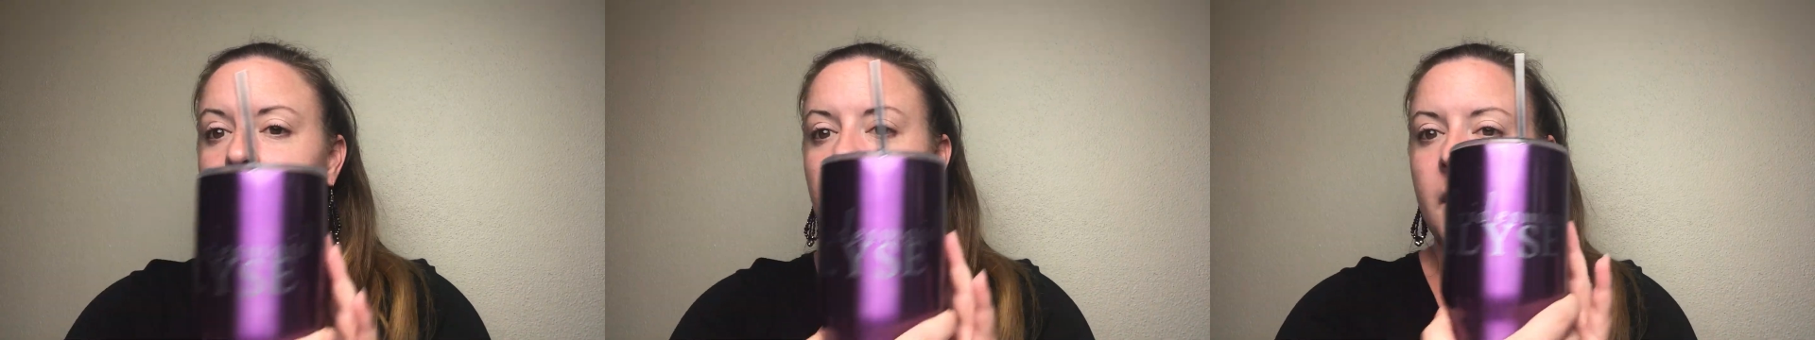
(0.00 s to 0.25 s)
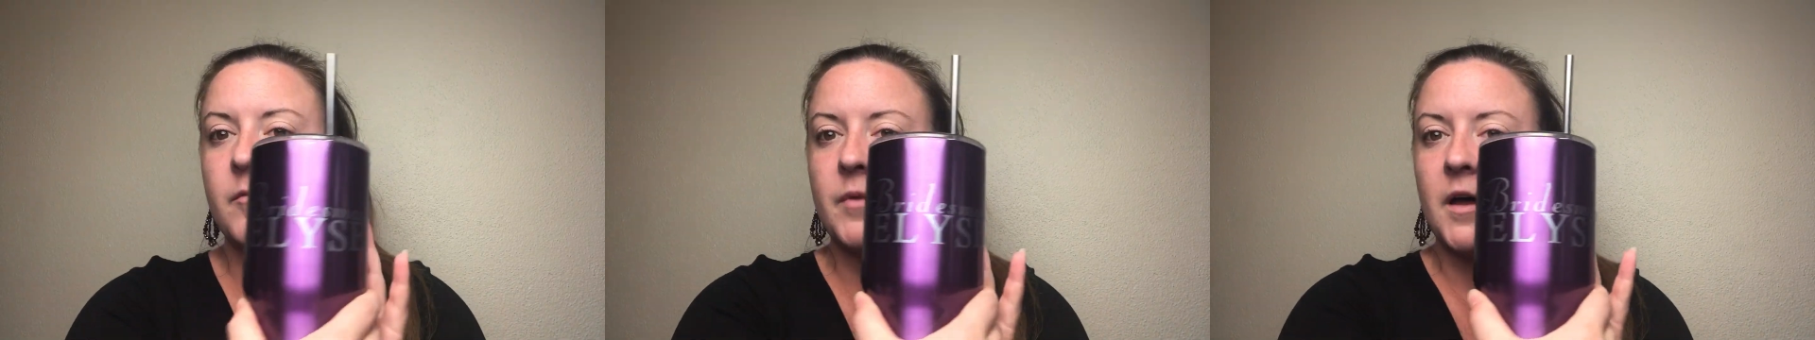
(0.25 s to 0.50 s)

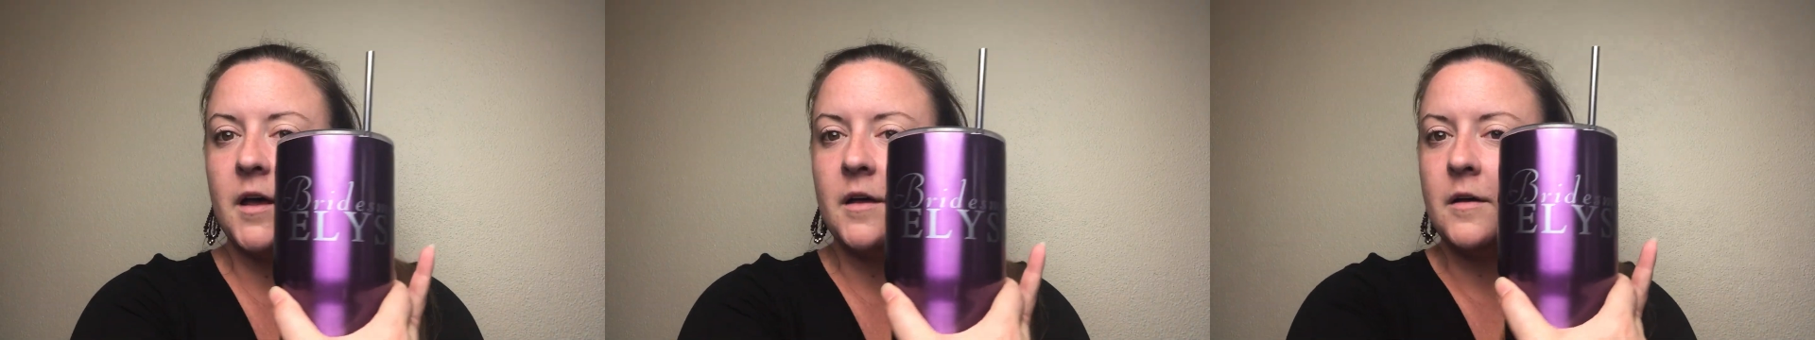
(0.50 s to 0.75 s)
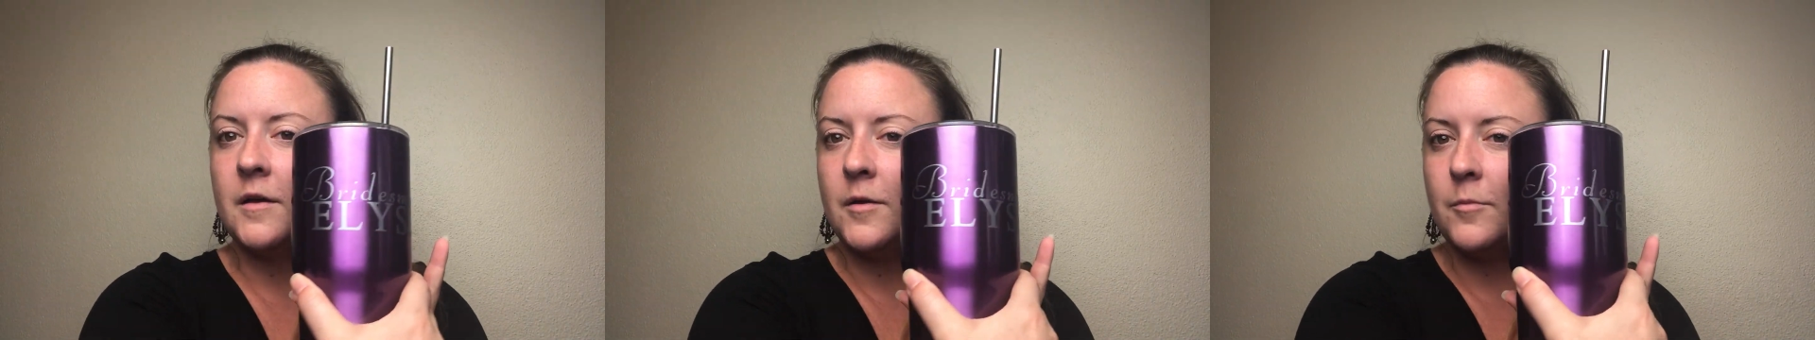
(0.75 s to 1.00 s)
I have my
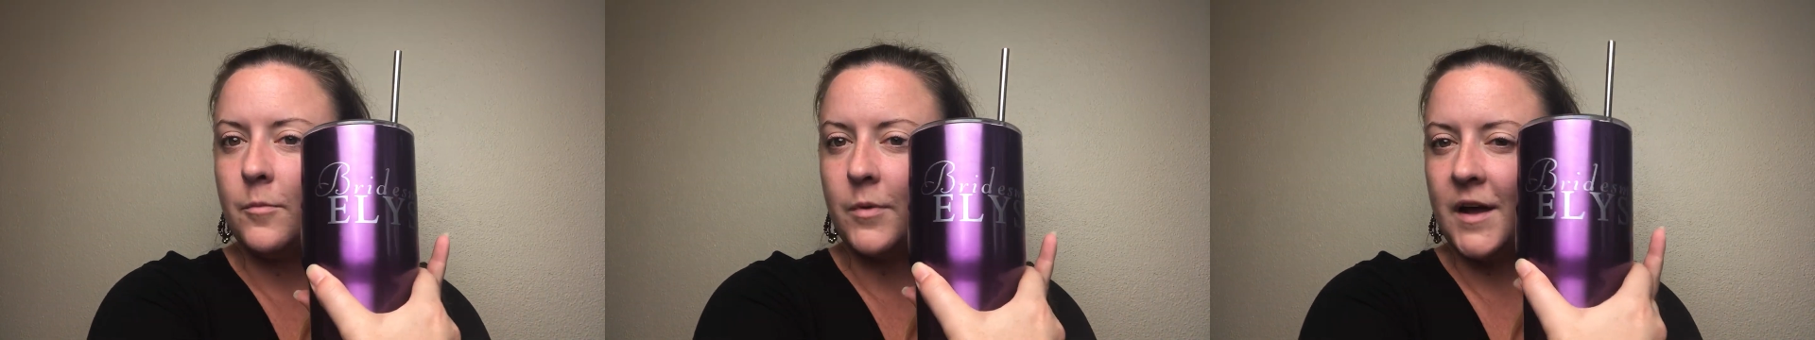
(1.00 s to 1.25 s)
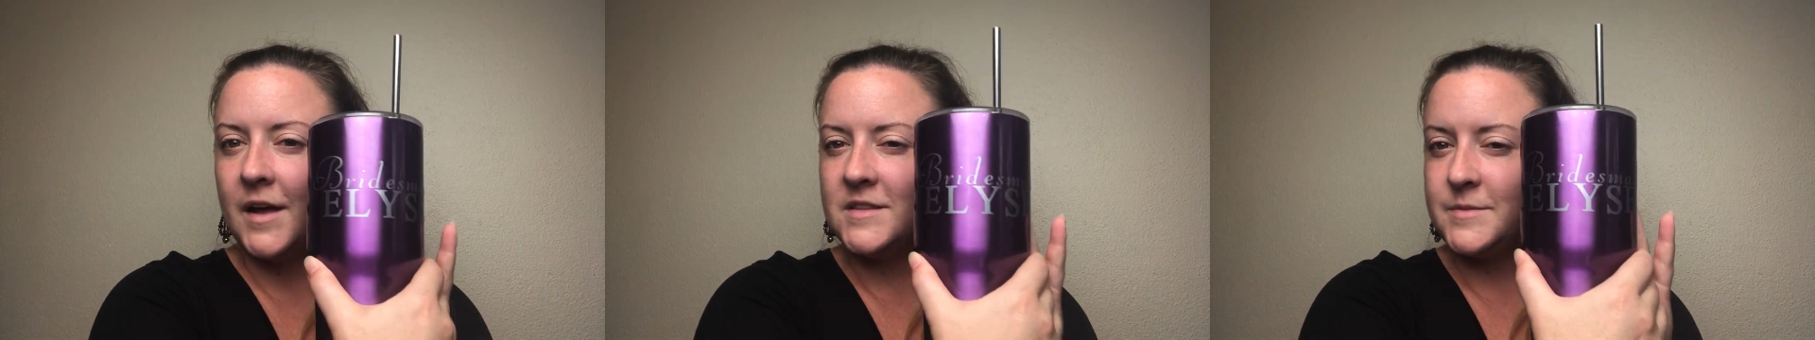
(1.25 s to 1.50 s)

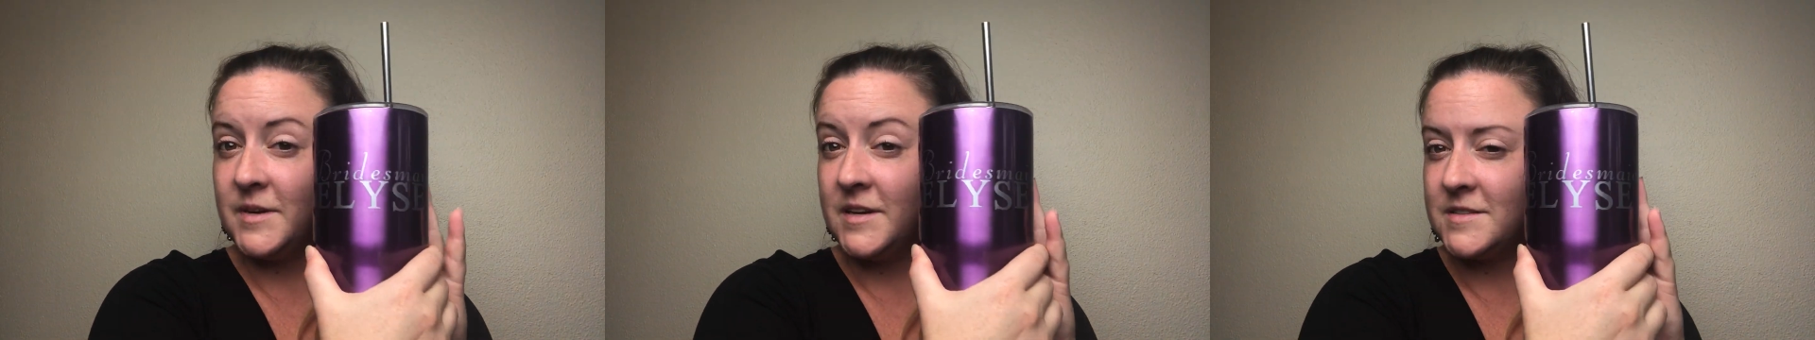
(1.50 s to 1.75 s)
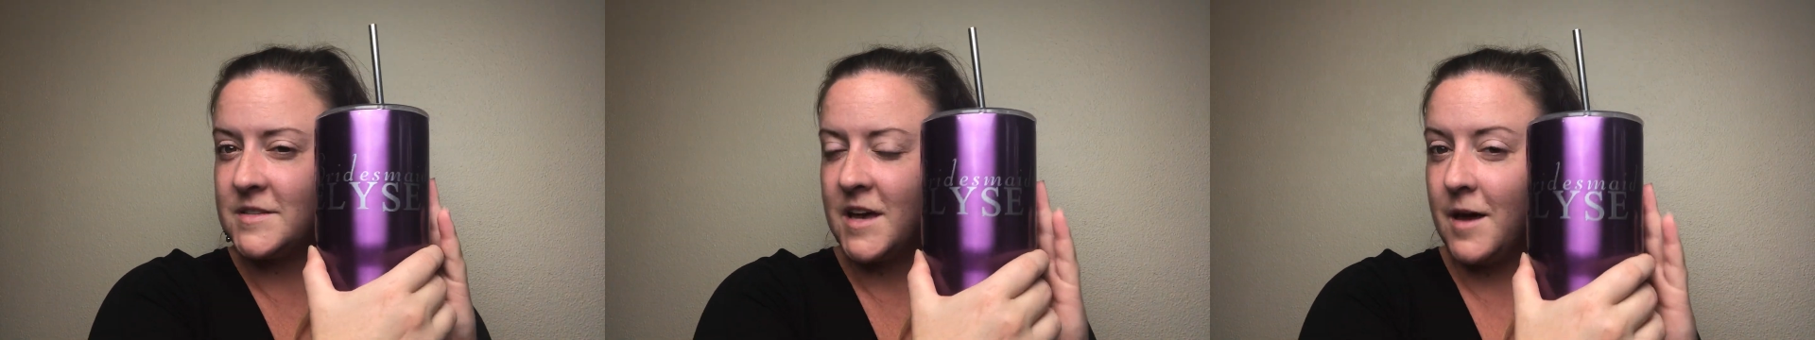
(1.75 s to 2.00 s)

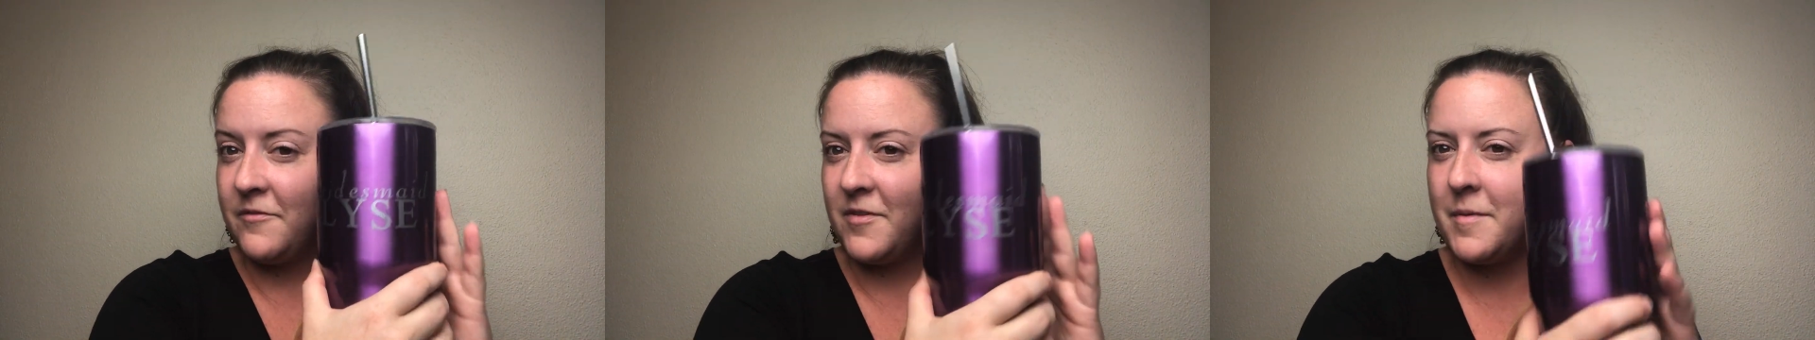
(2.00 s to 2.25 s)
bridesmaid's cup